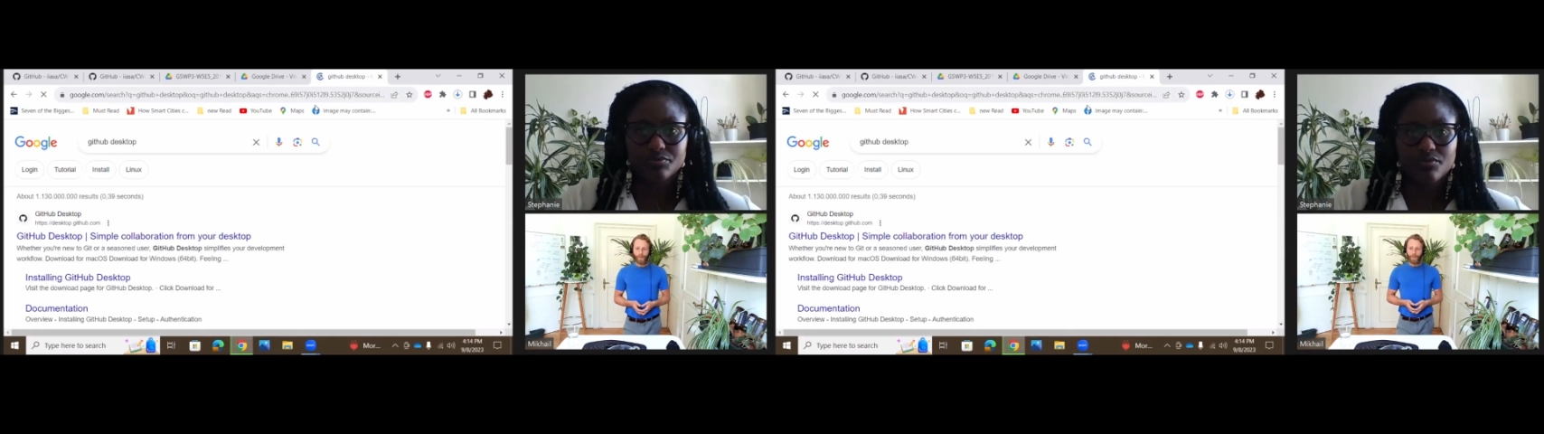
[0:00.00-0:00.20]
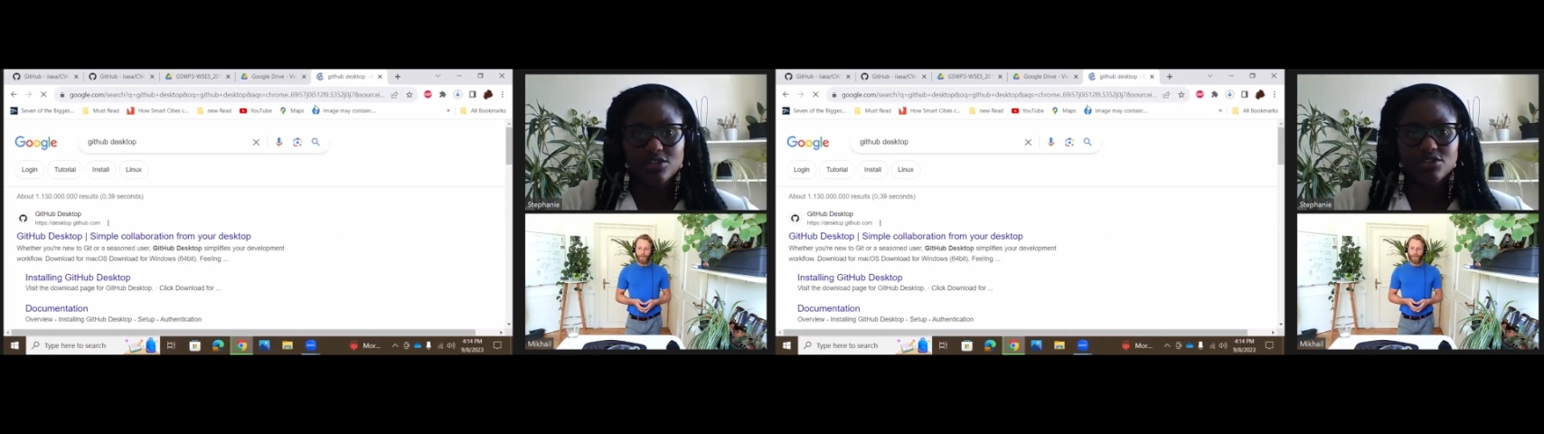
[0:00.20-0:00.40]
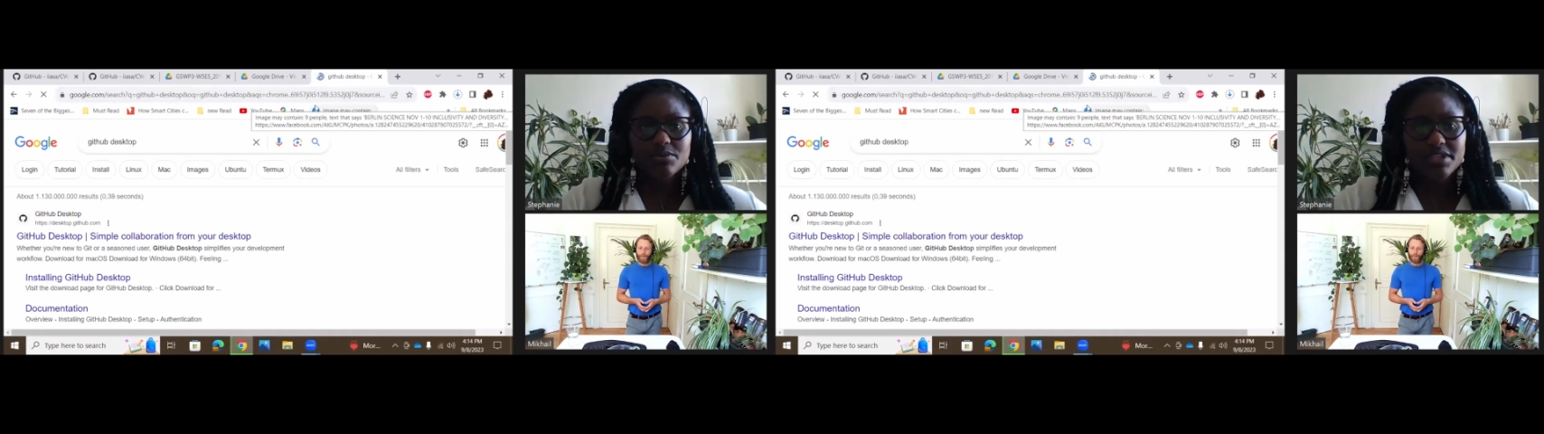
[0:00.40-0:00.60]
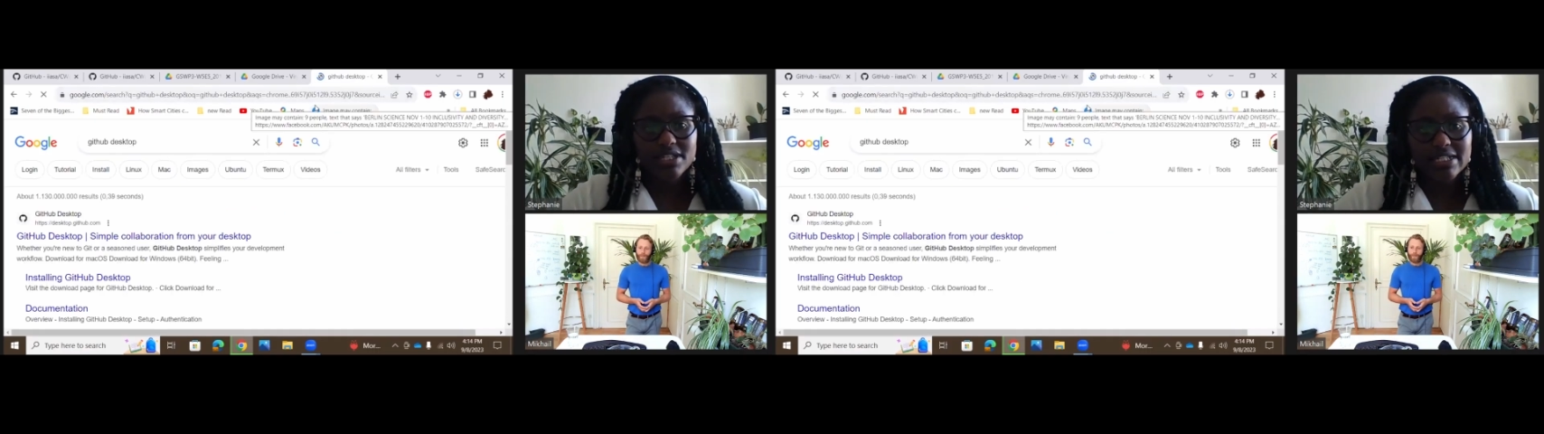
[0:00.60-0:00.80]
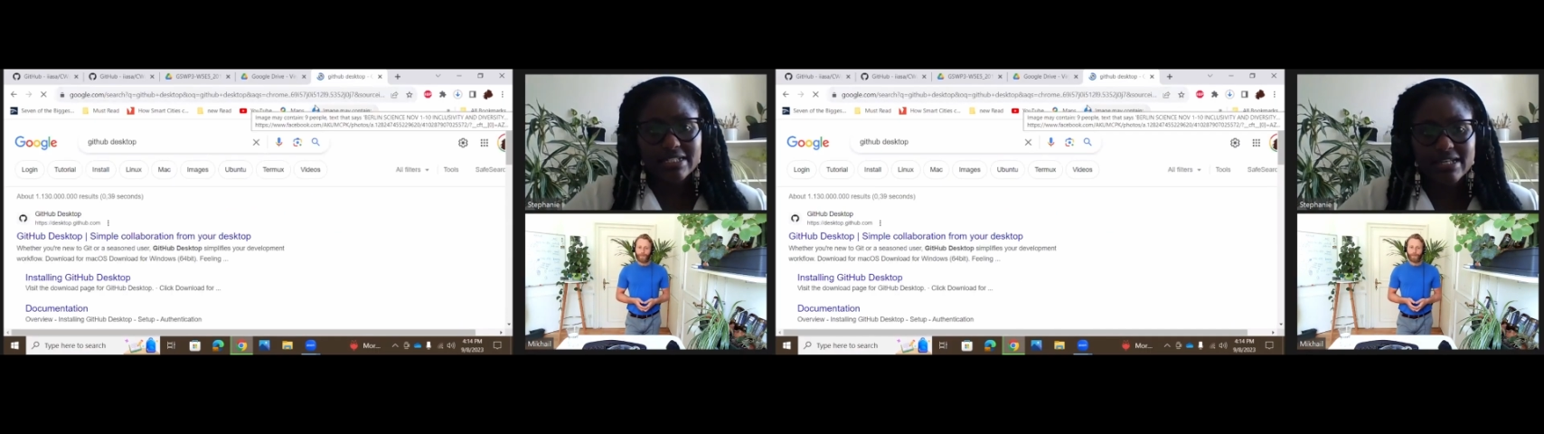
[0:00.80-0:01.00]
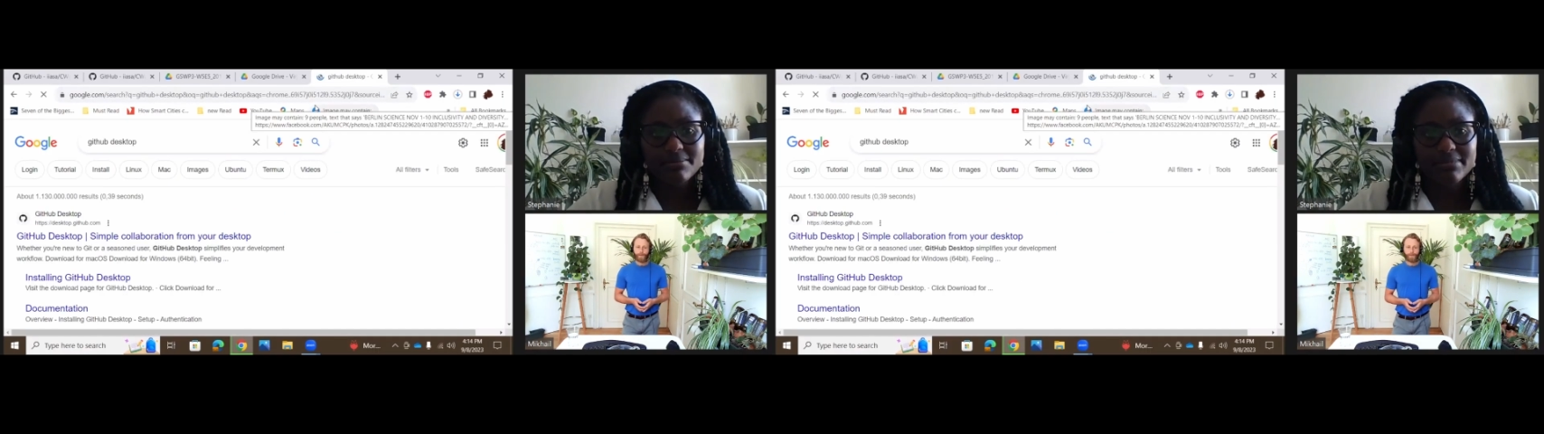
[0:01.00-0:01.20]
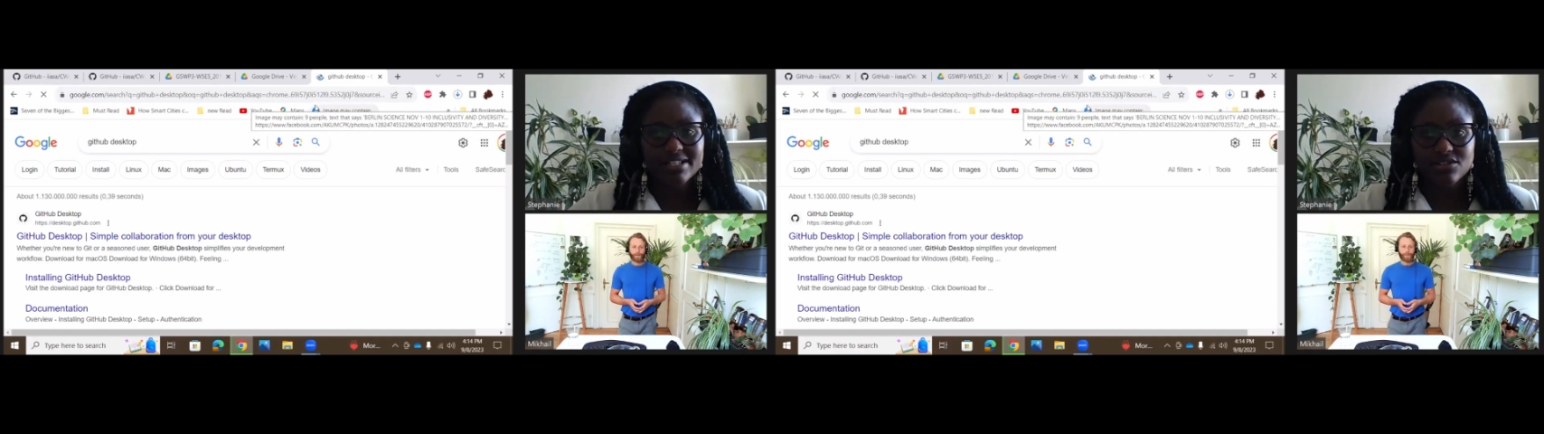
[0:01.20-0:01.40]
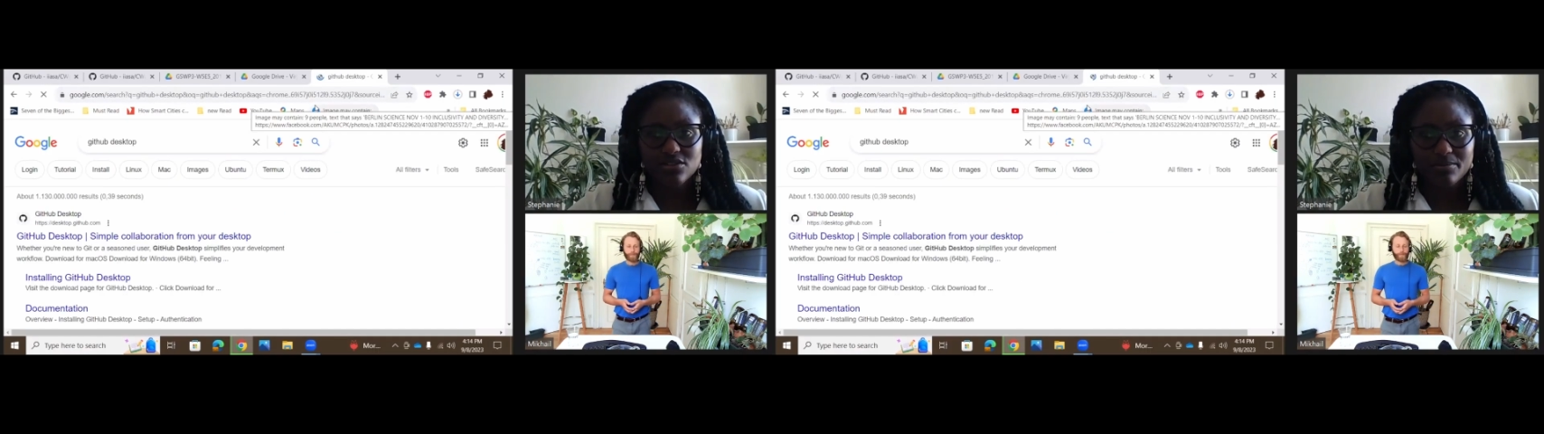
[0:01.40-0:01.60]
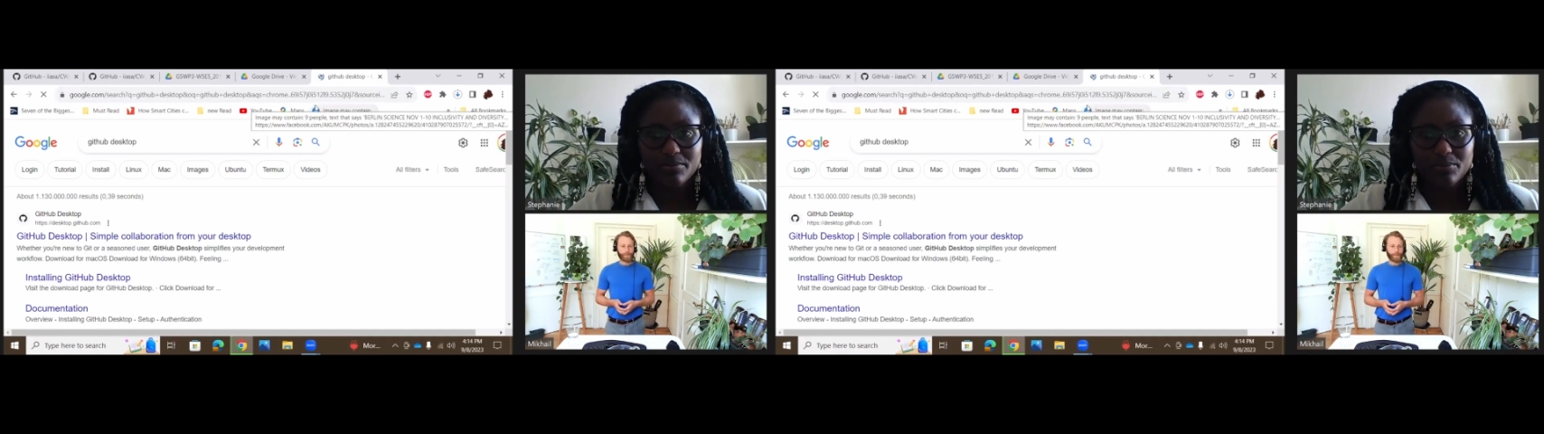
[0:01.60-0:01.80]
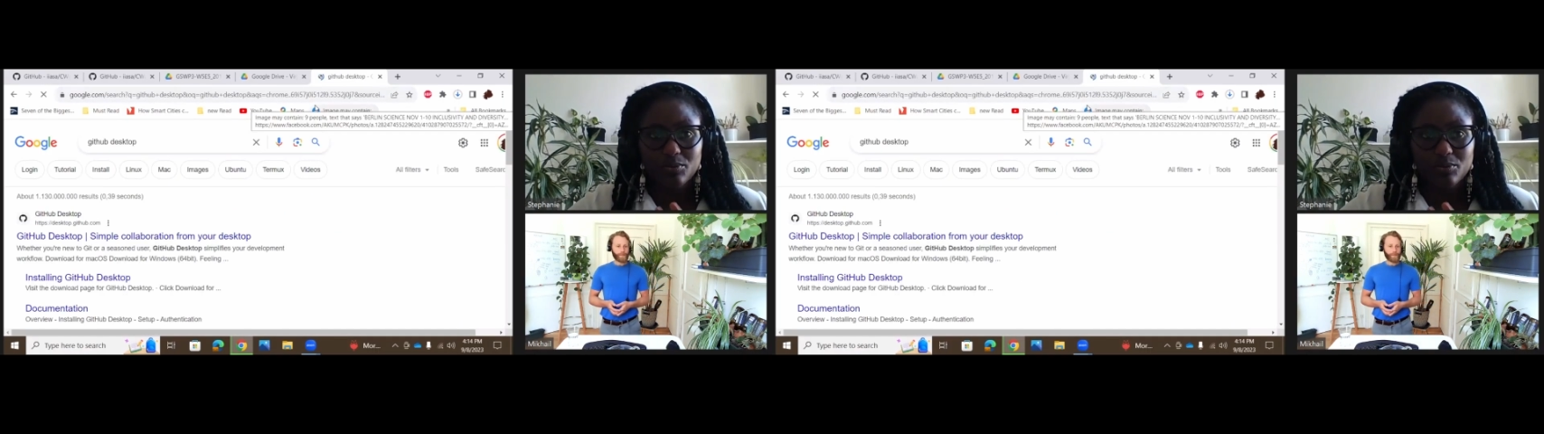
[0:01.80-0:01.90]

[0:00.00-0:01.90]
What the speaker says: So with the GitHub Desktop,